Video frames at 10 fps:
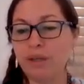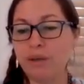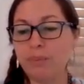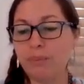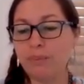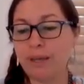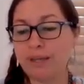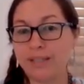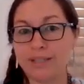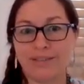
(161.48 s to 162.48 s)
back
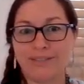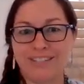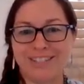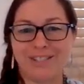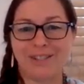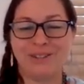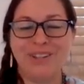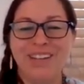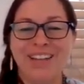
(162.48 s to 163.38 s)
in the 70s. So